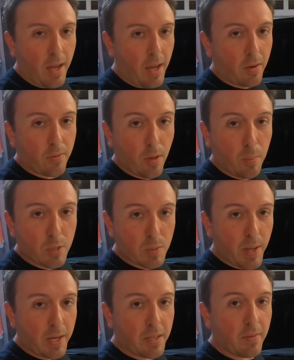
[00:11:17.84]
airflow
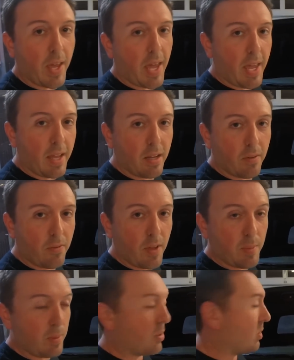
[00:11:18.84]
perspective and a
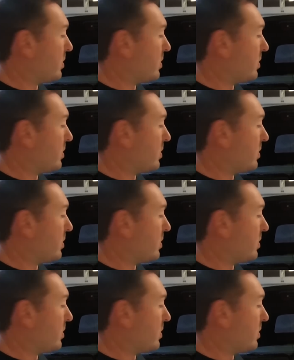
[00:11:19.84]
fitment